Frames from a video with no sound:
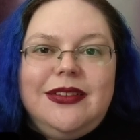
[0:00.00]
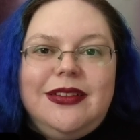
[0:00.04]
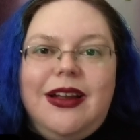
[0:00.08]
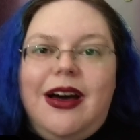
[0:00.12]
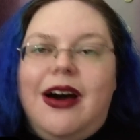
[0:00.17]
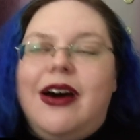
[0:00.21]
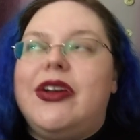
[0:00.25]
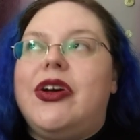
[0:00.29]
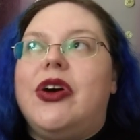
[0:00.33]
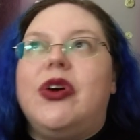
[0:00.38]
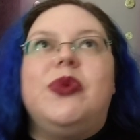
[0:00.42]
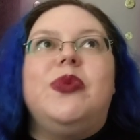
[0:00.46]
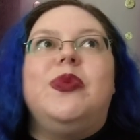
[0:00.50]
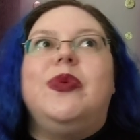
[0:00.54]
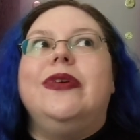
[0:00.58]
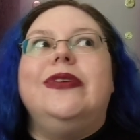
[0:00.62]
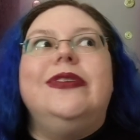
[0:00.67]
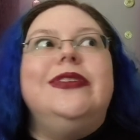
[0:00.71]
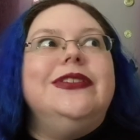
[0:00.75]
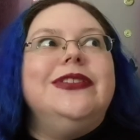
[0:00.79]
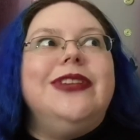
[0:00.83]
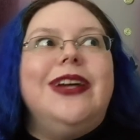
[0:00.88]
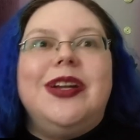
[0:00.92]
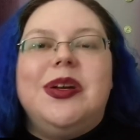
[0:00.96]
not our
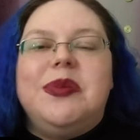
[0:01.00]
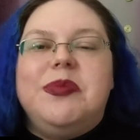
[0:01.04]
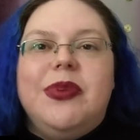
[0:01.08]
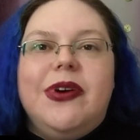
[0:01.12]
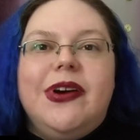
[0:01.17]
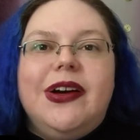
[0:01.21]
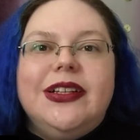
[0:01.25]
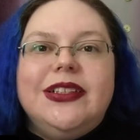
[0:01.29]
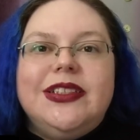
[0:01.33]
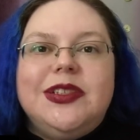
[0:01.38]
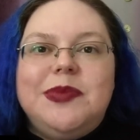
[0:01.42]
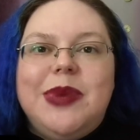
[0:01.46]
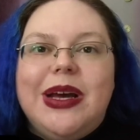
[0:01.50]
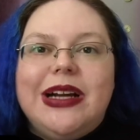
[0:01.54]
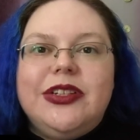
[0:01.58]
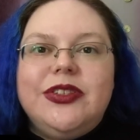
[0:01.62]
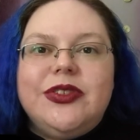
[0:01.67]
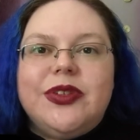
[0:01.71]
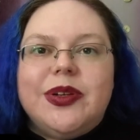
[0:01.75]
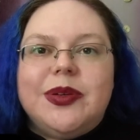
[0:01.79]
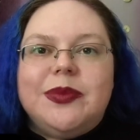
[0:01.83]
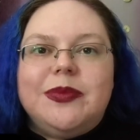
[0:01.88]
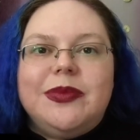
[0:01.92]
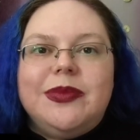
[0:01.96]
world on a broad
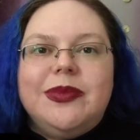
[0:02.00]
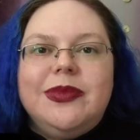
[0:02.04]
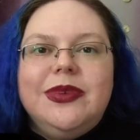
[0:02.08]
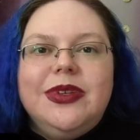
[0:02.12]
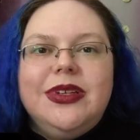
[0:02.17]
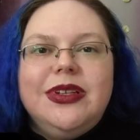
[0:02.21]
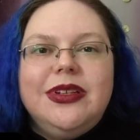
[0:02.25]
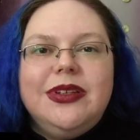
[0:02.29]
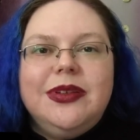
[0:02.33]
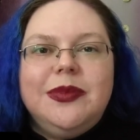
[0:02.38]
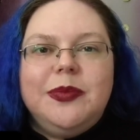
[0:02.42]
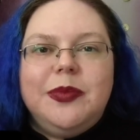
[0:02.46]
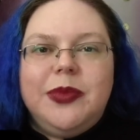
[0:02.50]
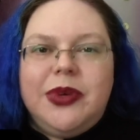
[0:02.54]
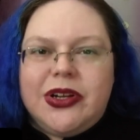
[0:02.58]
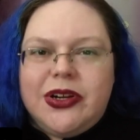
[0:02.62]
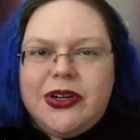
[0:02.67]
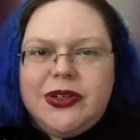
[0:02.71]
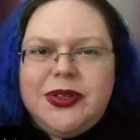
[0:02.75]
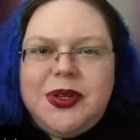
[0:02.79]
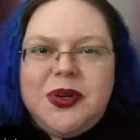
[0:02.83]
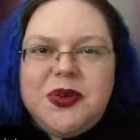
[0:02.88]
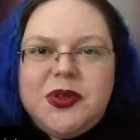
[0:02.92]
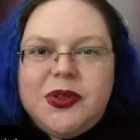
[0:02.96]
spectrum, but
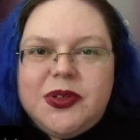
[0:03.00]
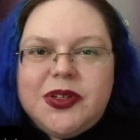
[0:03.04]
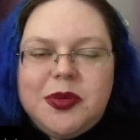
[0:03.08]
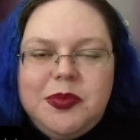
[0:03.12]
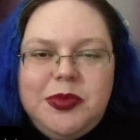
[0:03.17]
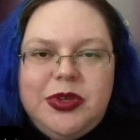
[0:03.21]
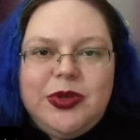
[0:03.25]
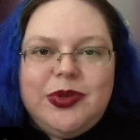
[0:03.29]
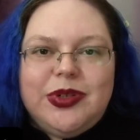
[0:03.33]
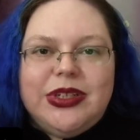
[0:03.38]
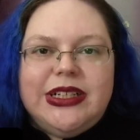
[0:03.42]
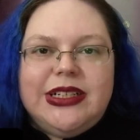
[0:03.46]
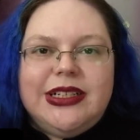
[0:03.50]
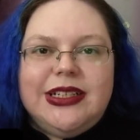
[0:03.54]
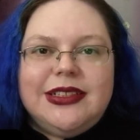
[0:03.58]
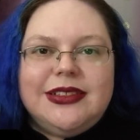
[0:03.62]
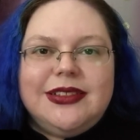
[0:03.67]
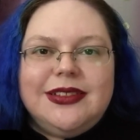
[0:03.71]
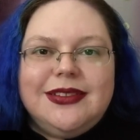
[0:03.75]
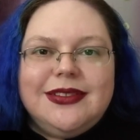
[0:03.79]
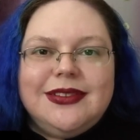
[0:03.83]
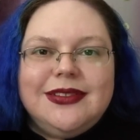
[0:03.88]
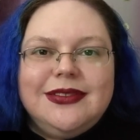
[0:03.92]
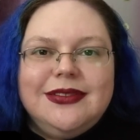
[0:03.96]
our local
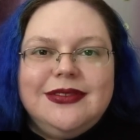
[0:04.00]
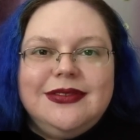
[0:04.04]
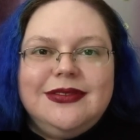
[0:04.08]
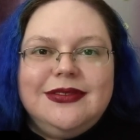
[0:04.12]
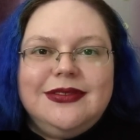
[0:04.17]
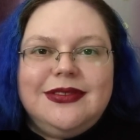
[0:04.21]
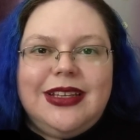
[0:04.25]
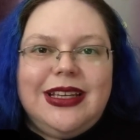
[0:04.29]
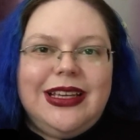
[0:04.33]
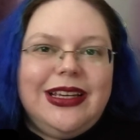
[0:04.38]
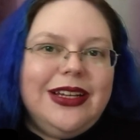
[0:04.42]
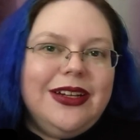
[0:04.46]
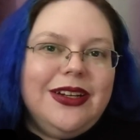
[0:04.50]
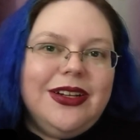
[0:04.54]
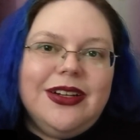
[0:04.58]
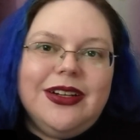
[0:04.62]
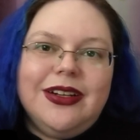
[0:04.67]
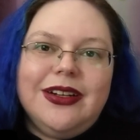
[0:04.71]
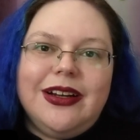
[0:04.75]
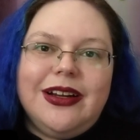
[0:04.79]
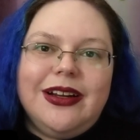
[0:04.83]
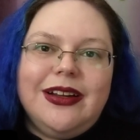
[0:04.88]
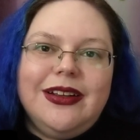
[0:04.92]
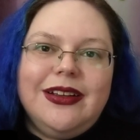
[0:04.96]
communities,
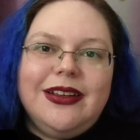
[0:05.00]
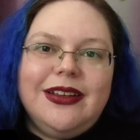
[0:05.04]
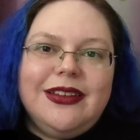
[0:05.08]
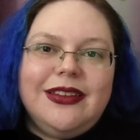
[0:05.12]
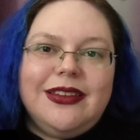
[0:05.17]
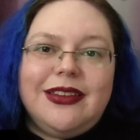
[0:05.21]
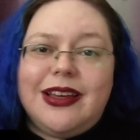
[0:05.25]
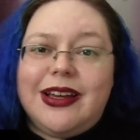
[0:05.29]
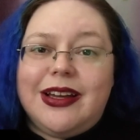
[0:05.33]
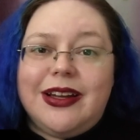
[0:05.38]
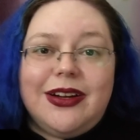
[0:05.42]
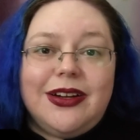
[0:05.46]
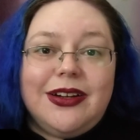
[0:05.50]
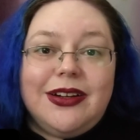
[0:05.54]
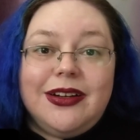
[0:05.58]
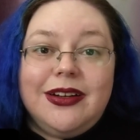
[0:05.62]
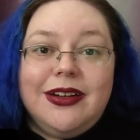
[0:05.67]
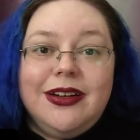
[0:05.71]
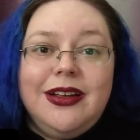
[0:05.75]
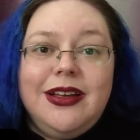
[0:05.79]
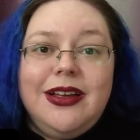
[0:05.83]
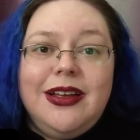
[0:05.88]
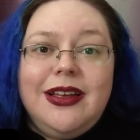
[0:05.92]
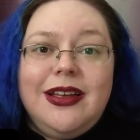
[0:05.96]
here,
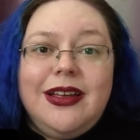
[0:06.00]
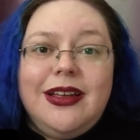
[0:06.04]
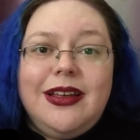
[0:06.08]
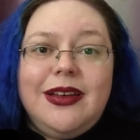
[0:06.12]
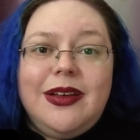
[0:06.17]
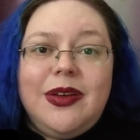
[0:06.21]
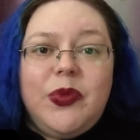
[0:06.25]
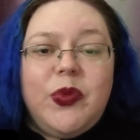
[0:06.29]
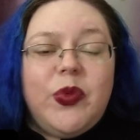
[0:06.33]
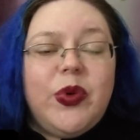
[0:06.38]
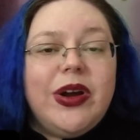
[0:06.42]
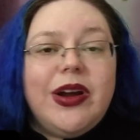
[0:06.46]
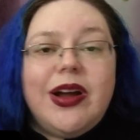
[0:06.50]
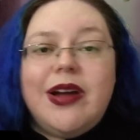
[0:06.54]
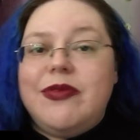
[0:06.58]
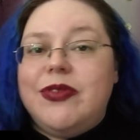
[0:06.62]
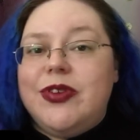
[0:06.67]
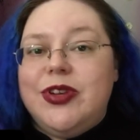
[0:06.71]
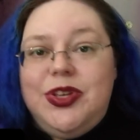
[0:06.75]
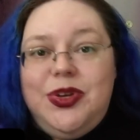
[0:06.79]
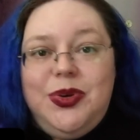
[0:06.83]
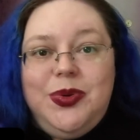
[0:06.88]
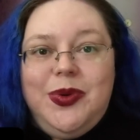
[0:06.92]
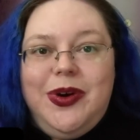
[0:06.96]
there,
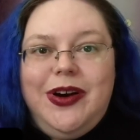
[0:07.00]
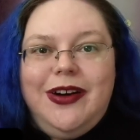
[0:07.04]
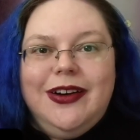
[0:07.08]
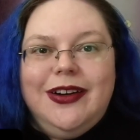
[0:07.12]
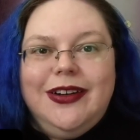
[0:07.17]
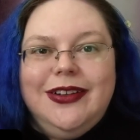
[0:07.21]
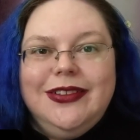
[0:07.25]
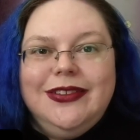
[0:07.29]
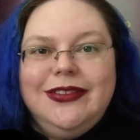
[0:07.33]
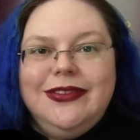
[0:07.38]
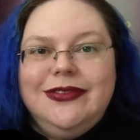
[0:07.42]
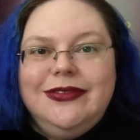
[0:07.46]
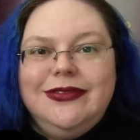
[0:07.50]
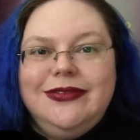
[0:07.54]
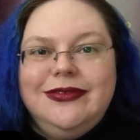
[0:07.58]
wherever you are.